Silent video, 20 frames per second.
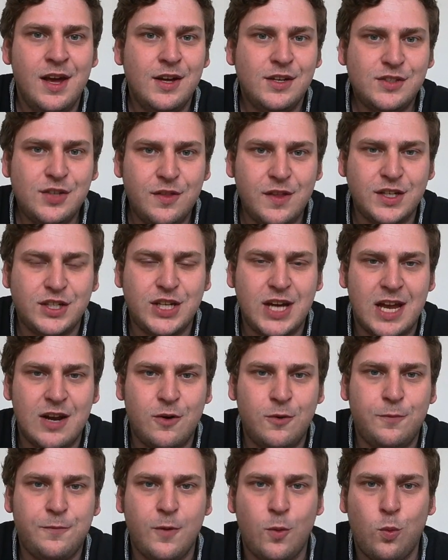to the
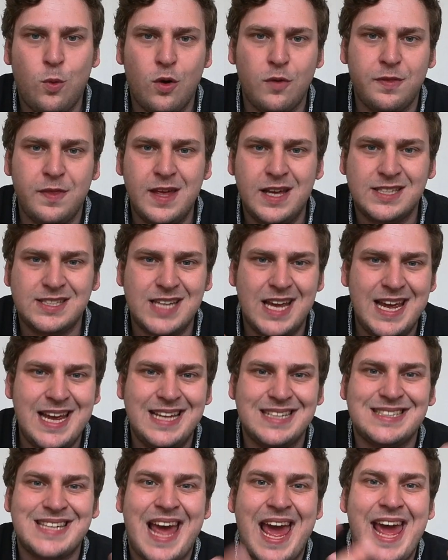channel for what this
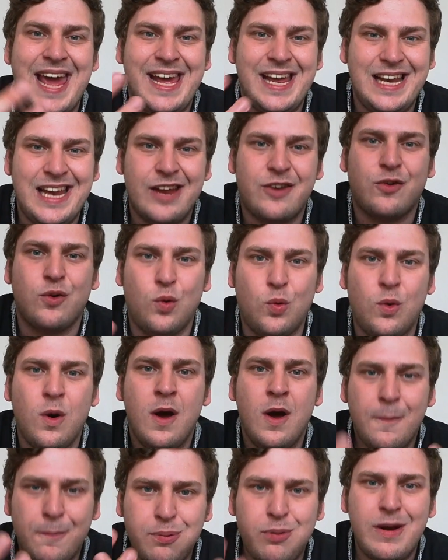is a little
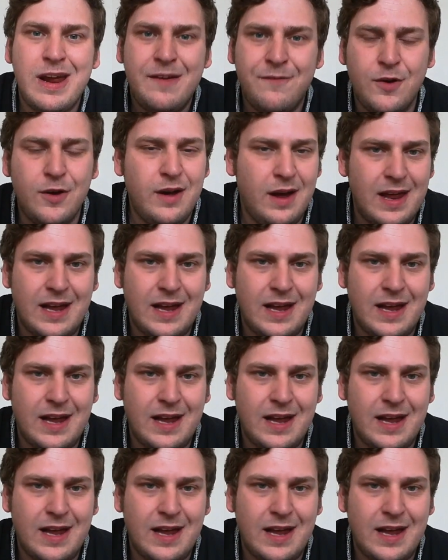preview.